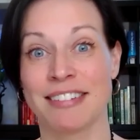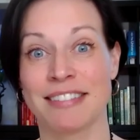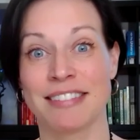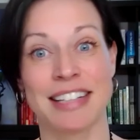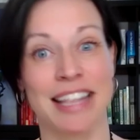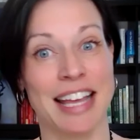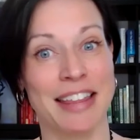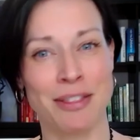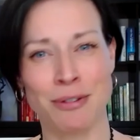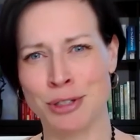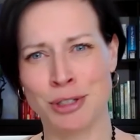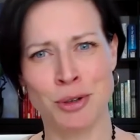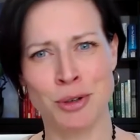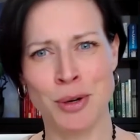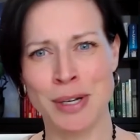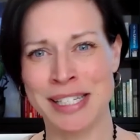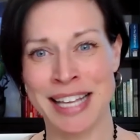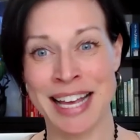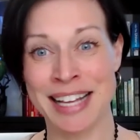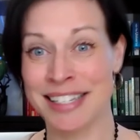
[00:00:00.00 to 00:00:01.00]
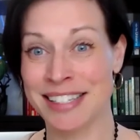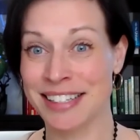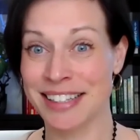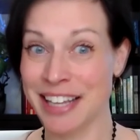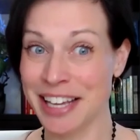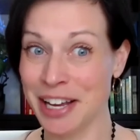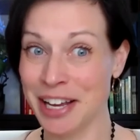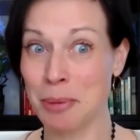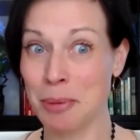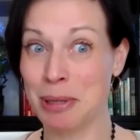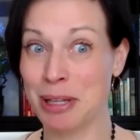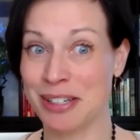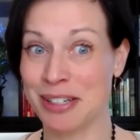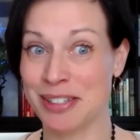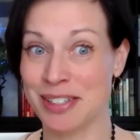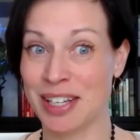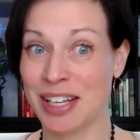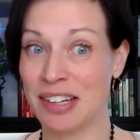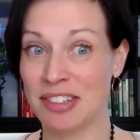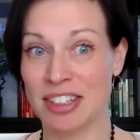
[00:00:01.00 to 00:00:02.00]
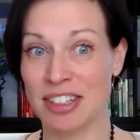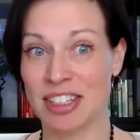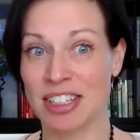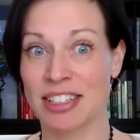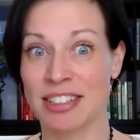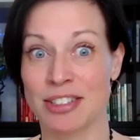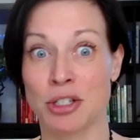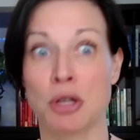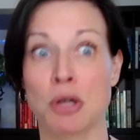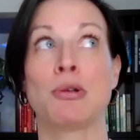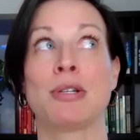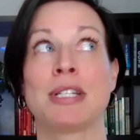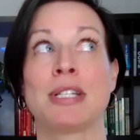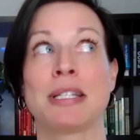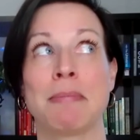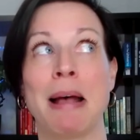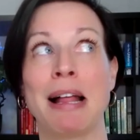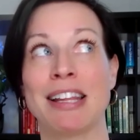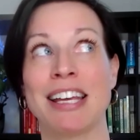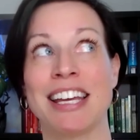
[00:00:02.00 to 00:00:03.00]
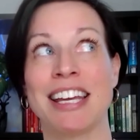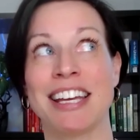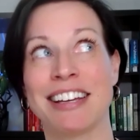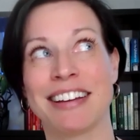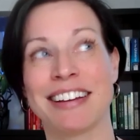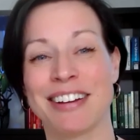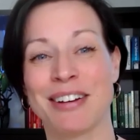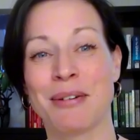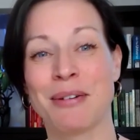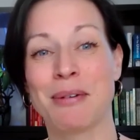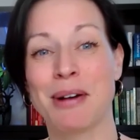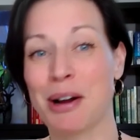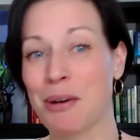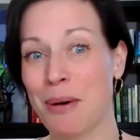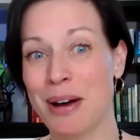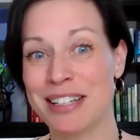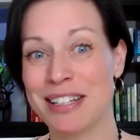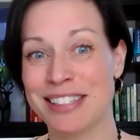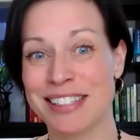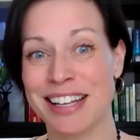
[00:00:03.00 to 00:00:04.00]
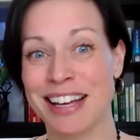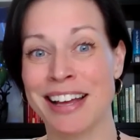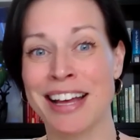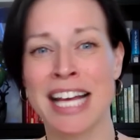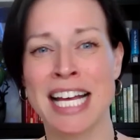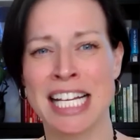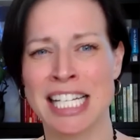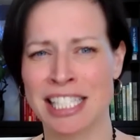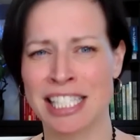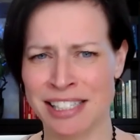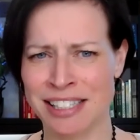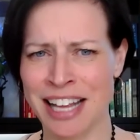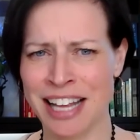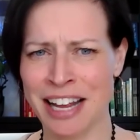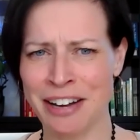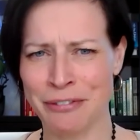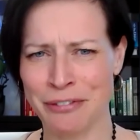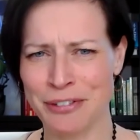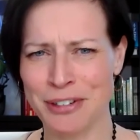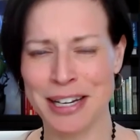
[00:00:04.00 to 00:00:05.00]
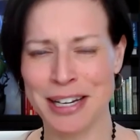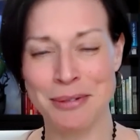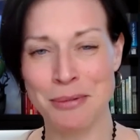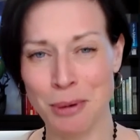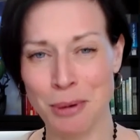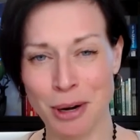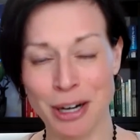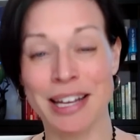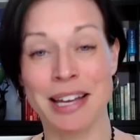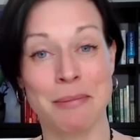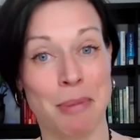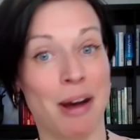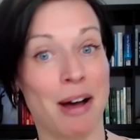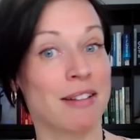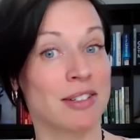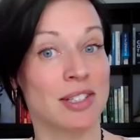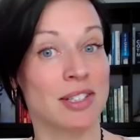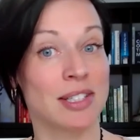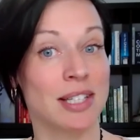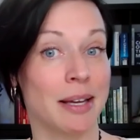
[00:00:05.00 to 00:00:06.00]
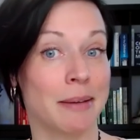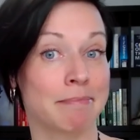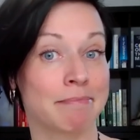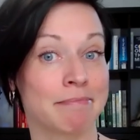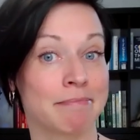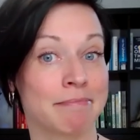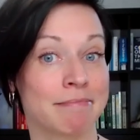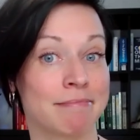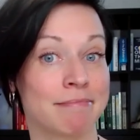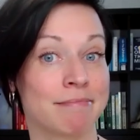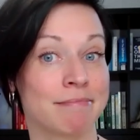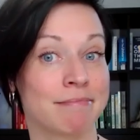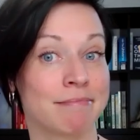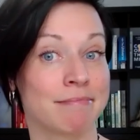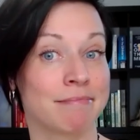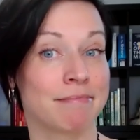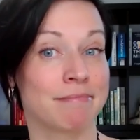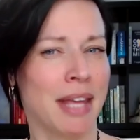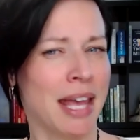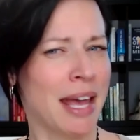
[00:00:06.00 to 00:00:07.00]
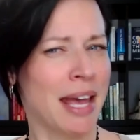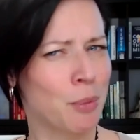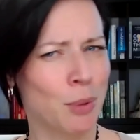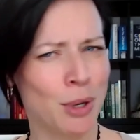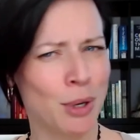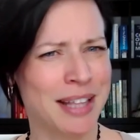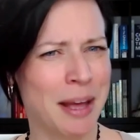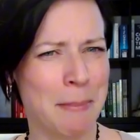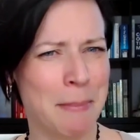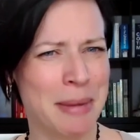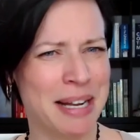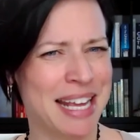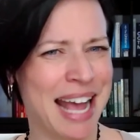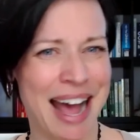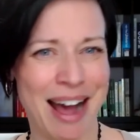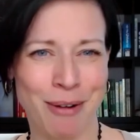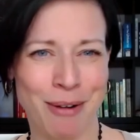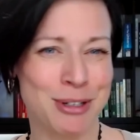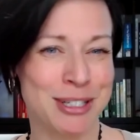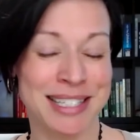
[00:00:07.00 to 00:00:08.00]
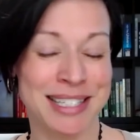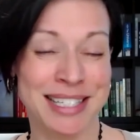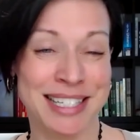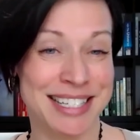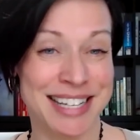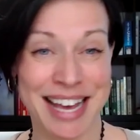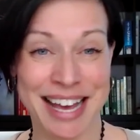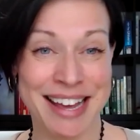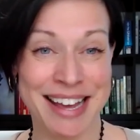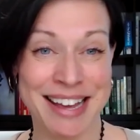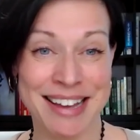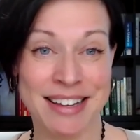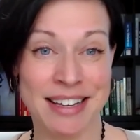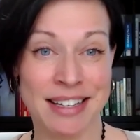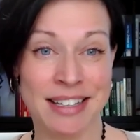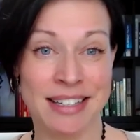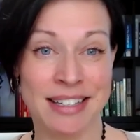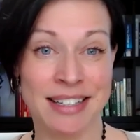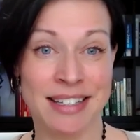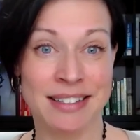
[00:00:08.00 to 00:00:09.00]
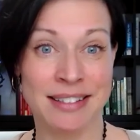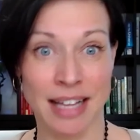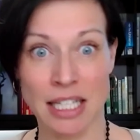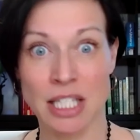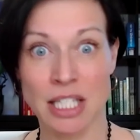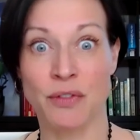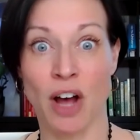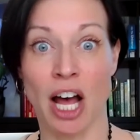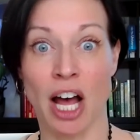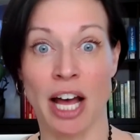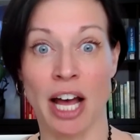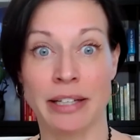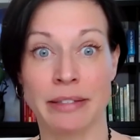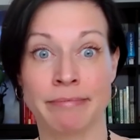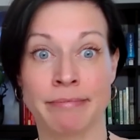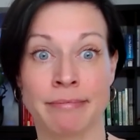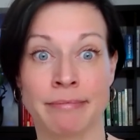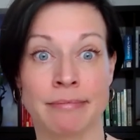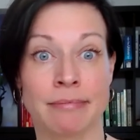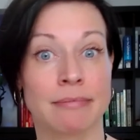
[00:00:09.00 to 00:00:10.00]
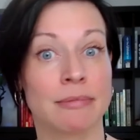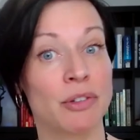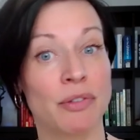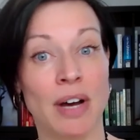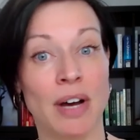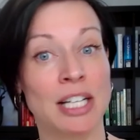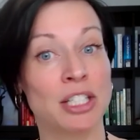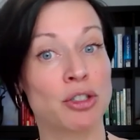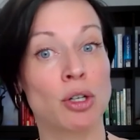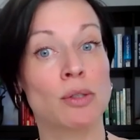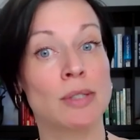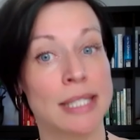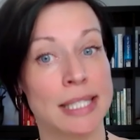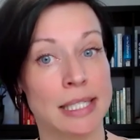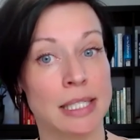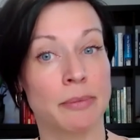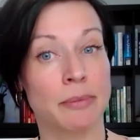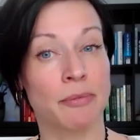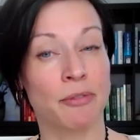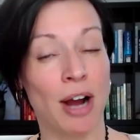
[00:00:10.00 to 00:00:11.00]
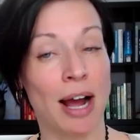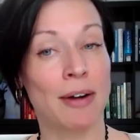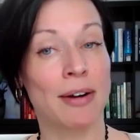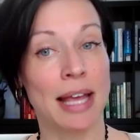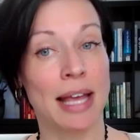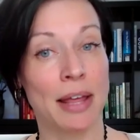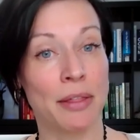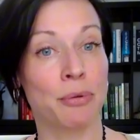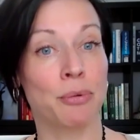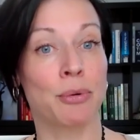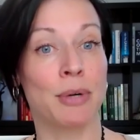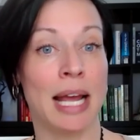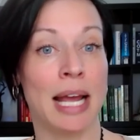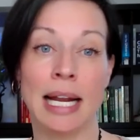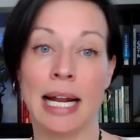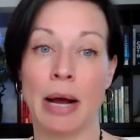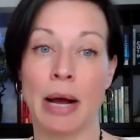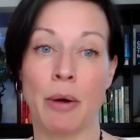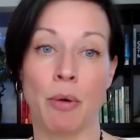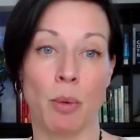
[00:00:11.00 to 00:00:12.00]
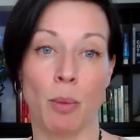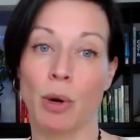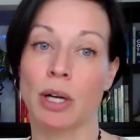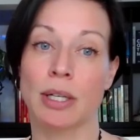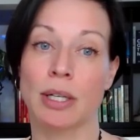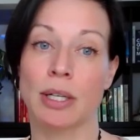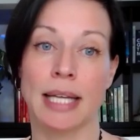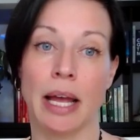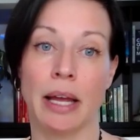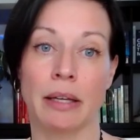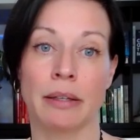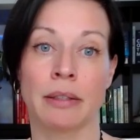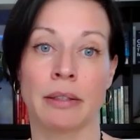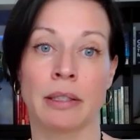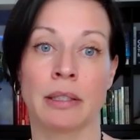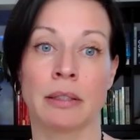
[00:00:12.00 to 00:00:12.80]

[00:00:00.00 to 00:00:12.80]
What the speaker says: Get those noise-canceling earplugs in. Too smelly? Request a scent-free working policy. Can't work that many hours in a day? That's fine. You find your own system for how to get through an 8-hour workday.